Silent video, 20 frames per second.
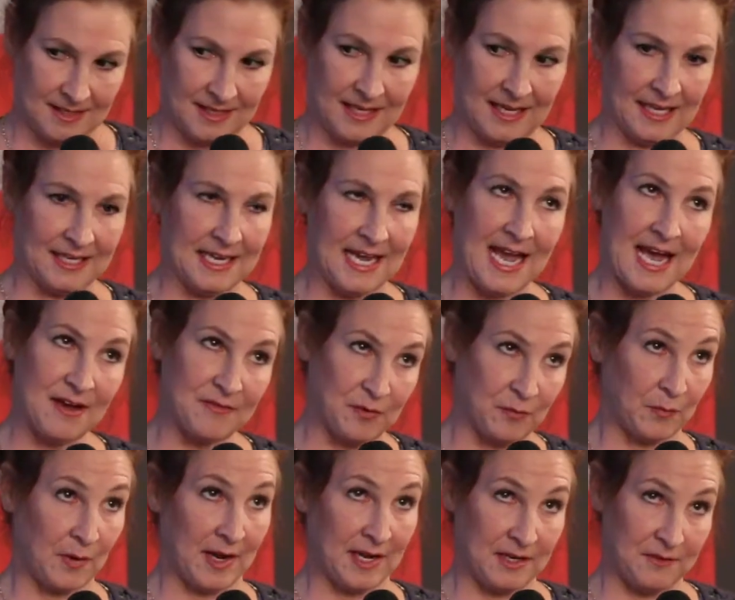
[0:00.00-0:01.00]
Can you have
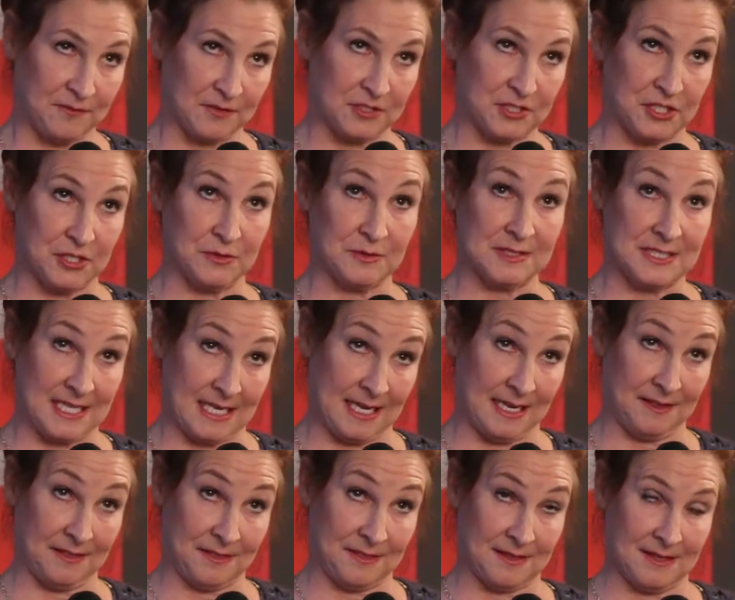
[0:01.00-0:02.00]
them ready for
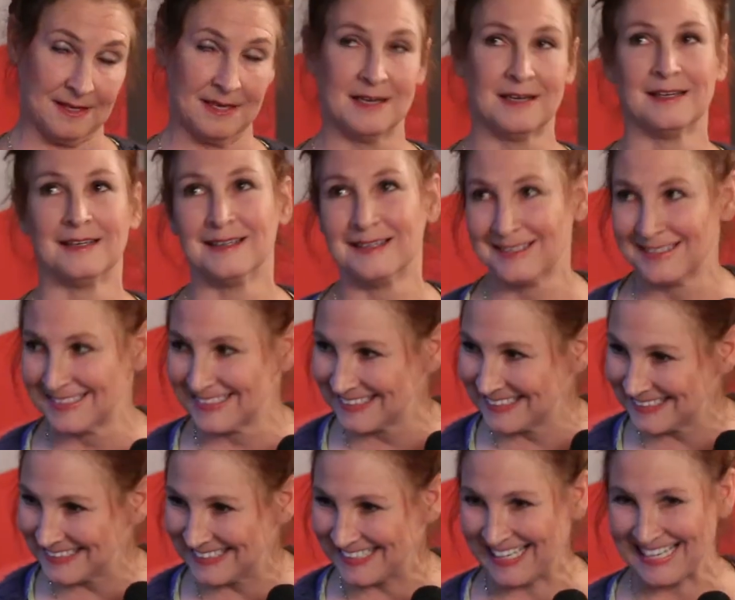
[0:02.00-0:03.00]
Juneteenth?
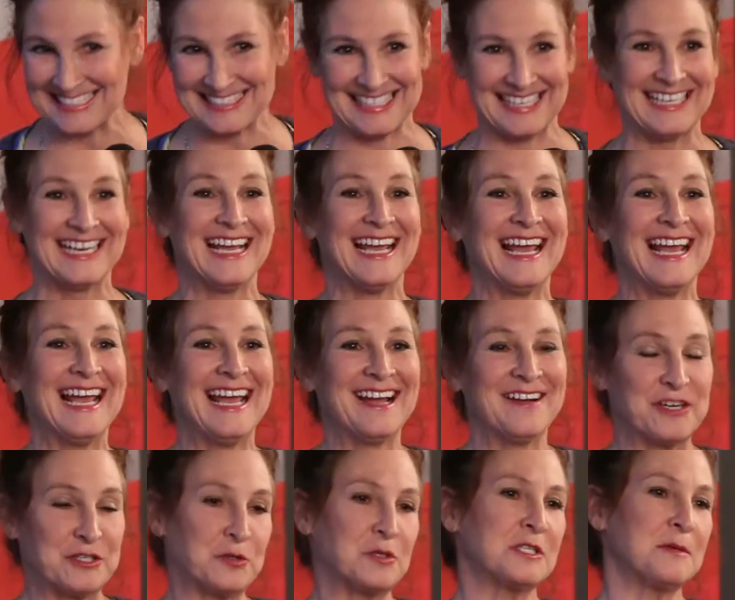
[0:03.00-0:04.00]
And I said,
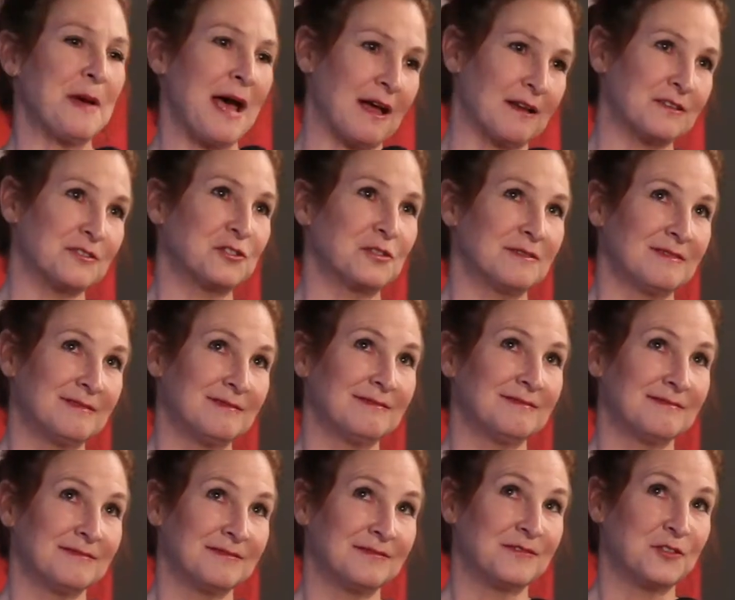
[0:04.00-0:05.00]
which was about
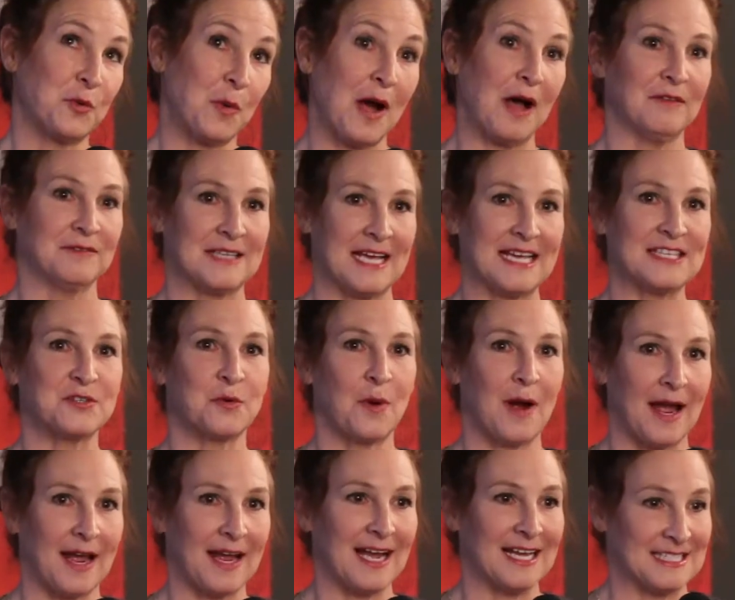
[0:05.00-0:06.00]
12 days
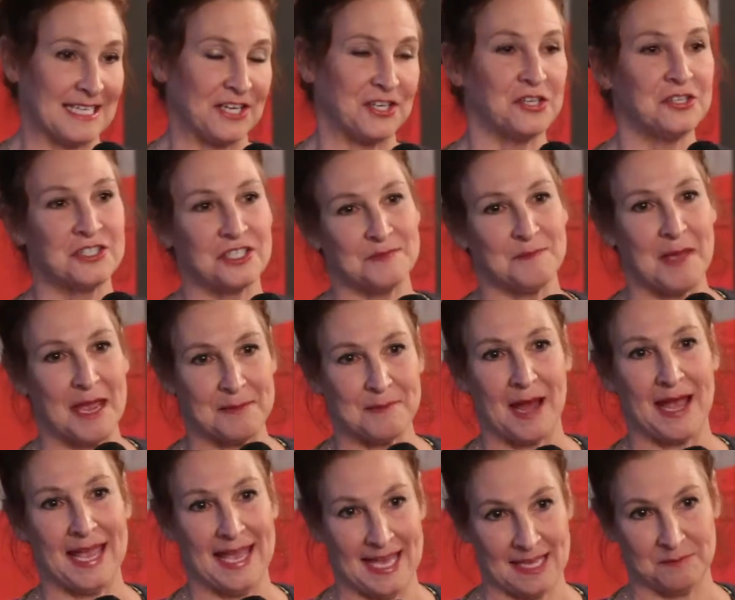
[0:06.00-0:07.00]
away. I said, you just made
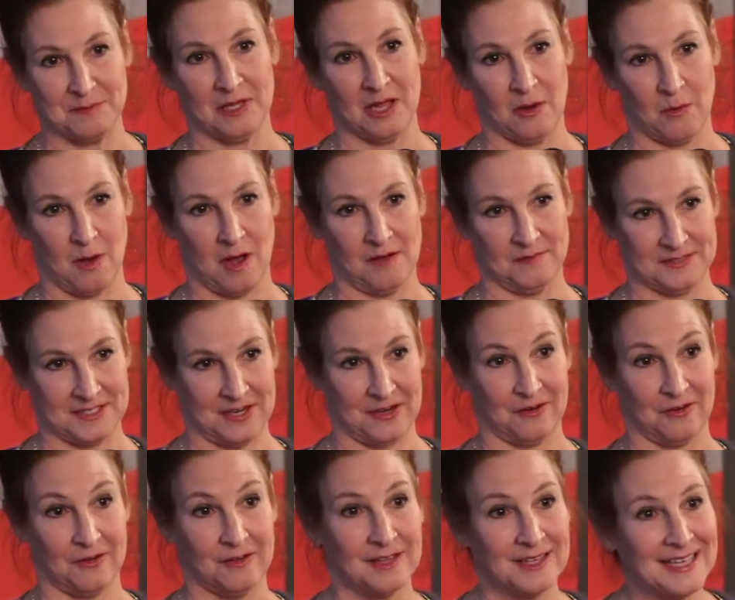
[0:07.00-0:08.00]
my head blow off,
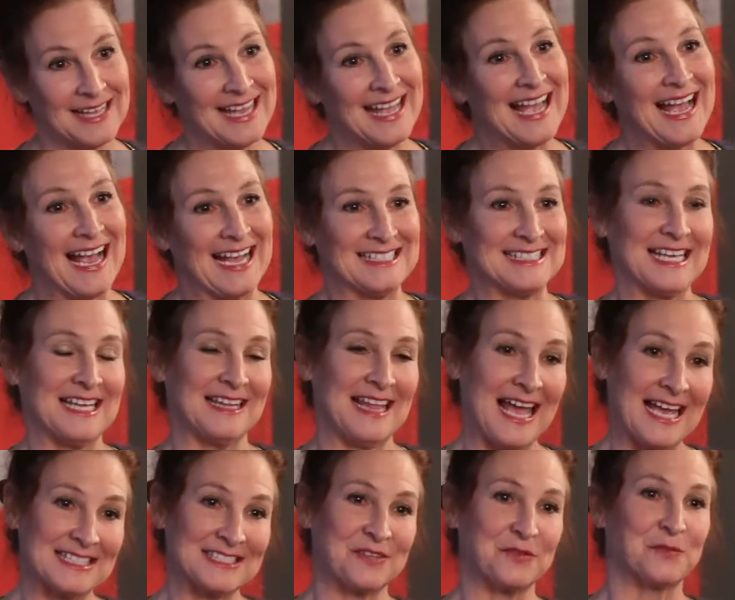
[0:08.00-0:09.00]
Daryl. I said,
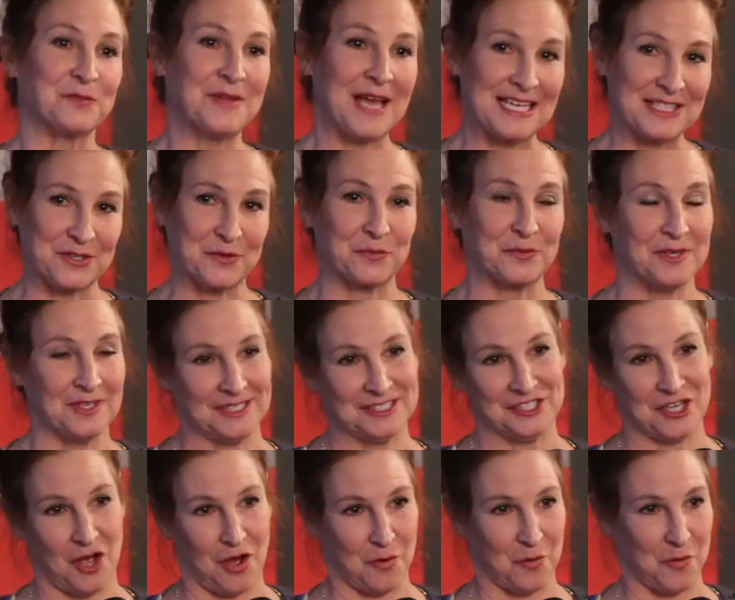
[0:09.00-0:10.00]
that's a really
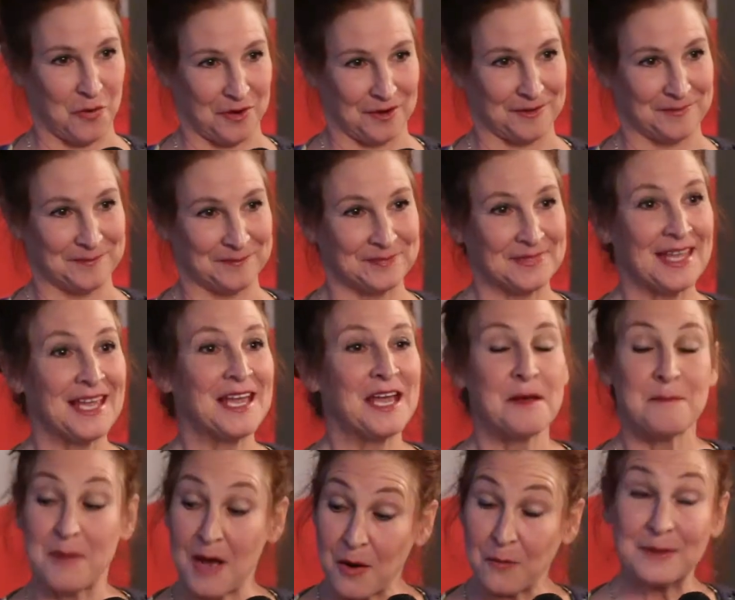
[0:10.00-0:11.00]
tall order.
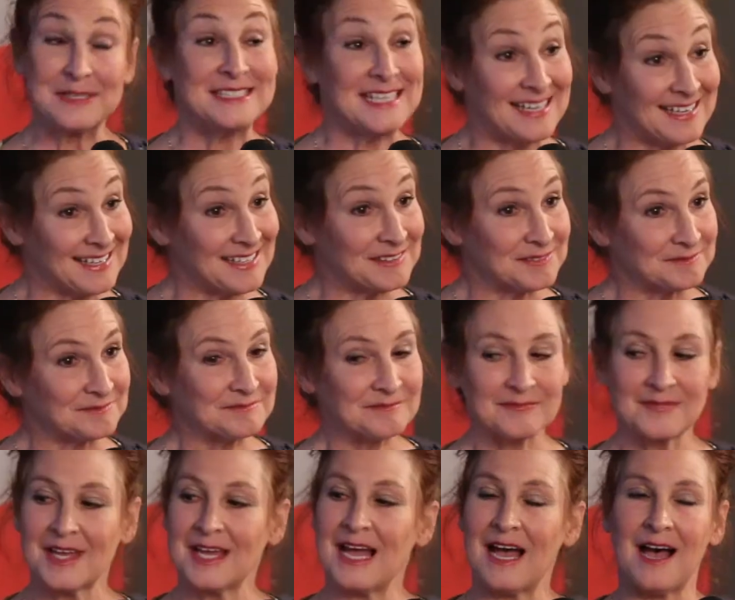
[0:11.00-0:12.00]
But we did it.
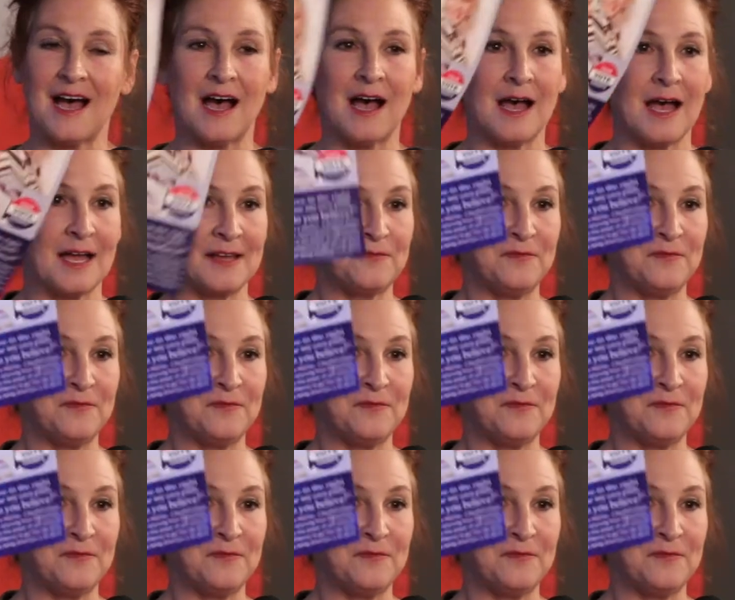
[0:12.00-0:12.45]
I